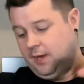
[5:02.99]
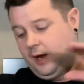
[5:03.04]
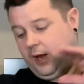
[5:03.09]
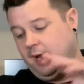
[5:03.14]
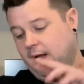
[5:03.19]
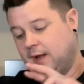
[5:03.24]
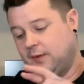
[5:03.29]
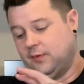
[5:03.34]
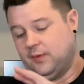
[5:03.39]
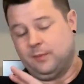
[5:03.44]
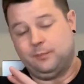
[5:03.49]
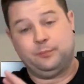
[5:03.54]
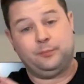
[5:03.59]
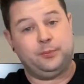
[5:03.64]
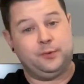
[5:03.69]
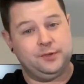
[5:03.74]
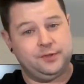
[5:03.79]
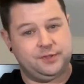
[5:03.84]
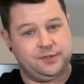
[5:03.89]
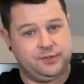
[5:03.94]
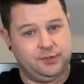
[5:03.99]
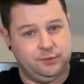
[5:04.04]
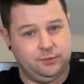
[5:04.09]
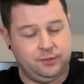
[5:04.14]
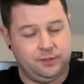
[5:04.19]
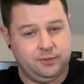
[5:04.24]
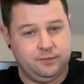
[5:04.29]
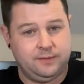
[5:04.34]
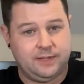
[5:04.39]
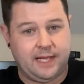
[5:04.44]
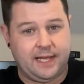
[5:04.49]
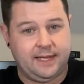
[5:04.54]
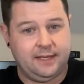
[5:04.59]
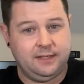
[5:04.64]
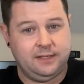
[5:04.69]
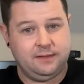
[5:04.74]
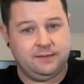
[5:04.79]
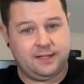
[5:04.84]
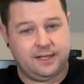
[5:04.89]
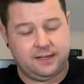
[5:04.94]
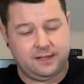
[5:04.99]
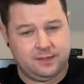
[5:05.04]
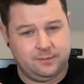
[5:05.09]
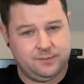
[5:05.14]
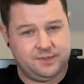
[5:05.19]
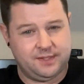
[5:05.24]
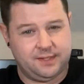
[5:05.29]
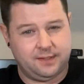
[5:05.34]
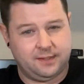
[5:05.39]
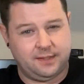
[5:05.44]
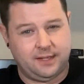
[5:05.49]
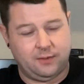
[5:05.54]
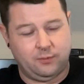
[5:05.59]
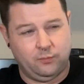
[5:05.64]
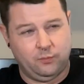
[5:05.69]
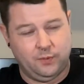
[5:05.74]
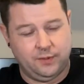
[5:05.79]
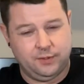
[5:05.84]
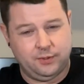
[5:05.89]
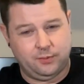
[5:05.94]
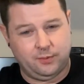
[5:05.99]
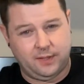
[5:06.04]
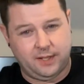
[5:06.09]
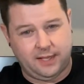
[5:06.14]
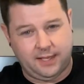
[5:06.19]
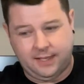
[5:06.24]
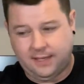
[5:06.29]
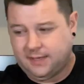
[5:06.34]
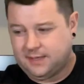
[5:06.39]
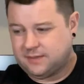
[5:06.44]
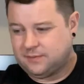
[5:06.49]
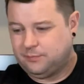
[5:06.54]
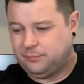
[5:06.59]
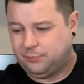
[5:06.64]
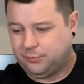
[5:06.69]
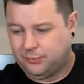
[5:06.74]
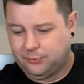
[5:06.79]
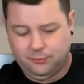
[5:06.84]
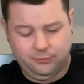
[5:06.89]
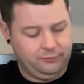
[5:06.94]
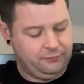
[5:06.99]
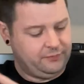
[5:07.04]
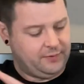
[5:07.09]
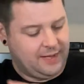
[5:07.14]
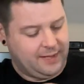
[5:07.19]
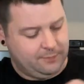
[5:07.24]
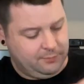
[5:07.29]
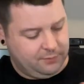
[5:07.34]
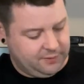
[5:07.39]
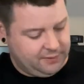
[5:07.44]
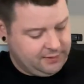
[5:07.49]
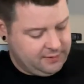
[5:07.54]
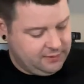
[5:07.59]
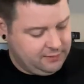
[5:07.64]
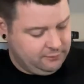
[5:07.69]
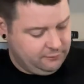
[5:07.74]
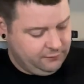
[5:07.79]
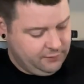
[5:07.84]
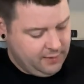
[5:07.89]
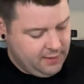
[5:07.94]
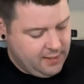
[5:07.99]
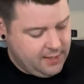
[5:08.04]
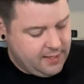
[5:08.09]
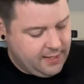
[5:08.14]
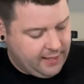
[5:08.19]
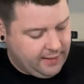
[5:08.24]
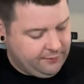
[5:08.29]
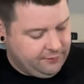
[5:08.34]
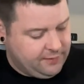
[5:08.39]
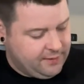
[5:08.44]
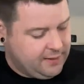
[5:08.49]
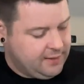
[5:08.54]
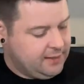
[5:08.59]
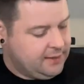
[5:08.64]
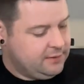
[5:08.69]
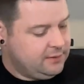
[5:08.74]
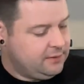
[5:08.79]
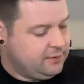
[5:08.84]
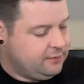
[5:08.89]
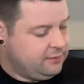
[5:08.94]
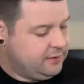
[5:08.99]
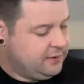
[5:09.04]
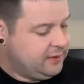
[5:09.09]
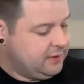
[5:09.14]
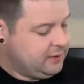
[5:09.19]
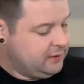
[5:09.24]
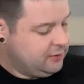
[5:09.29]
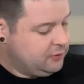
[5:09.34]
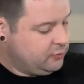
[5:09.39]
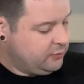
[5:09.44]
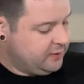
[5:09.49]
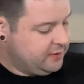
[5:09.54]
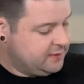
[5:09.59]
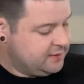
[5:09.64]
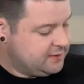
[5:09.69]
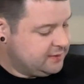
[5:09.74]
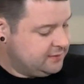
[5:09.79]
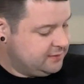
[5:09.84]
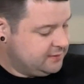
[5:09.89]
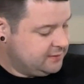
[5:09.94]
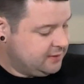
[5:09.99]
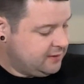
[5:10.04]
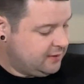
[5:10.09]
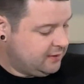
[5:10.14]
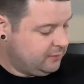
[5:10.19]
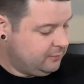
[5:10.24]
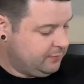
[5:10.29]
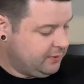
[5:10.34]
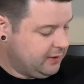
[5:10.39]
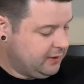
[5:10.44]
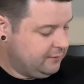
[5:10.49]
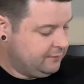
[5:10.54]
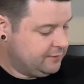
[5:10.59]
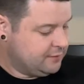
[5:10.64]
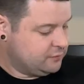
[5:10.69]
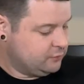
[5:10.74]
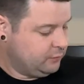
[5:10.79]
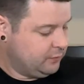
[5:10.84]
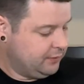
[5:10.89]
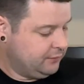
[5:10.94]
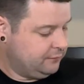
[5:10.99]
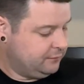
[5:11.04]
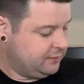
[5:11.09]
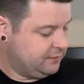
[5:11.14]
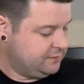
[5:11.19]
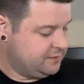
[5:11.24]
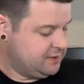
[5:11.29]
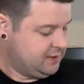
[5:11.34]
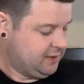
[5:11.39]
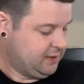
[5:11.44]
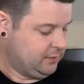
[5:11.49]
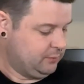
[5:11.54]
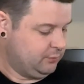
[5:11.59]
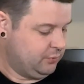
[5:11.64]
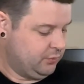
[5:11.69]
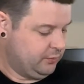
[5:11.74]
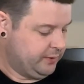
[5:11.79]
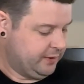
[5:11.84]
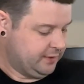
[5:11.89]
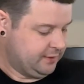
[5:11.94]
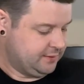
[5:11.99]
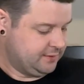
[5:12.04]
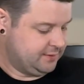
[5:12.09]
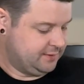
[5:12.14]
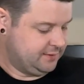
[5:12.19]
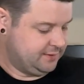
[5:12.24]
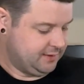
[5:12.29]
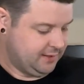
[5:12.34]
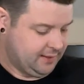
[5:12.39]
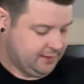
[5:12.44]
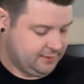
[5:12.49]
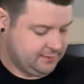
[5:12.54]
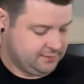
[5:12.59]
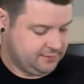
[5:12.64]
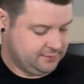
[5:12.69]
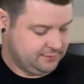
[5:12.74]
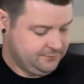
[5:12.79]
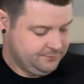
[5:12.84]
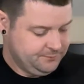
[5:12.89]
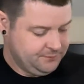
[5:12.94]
The Pursuit United, that comes in at 108 proof, I believe. And then the Crittenden's Cut Above is 115.6.